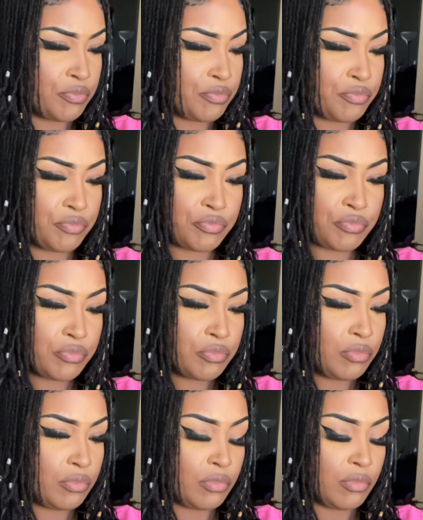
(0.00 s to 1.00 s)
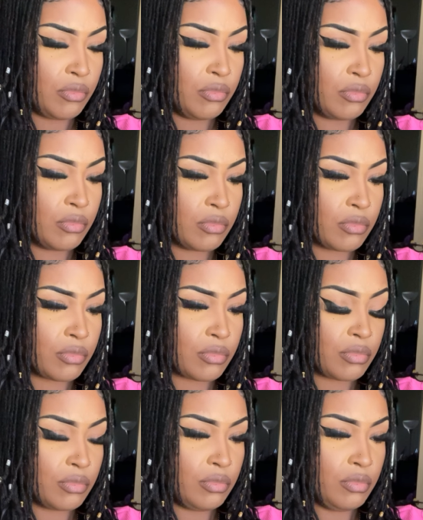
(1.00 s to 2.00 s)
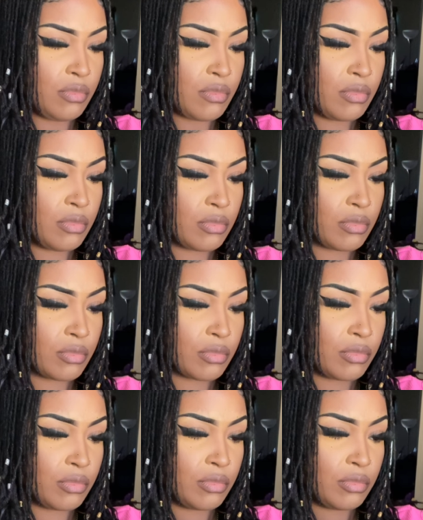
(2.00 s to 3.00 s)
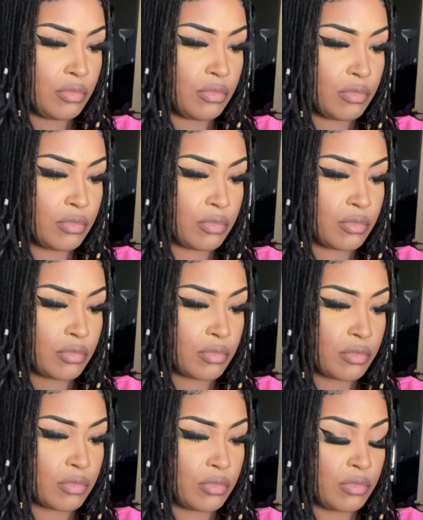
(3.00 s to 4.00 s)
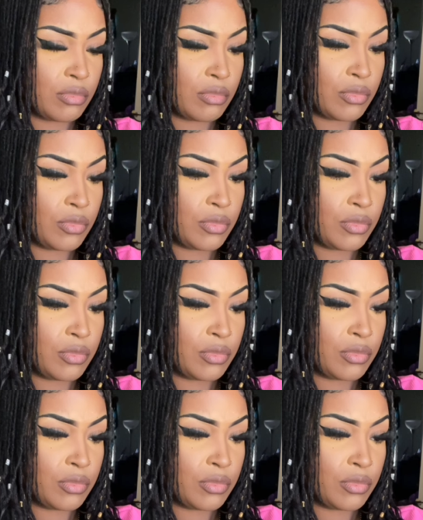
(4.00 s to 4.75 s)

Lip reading: [no speech]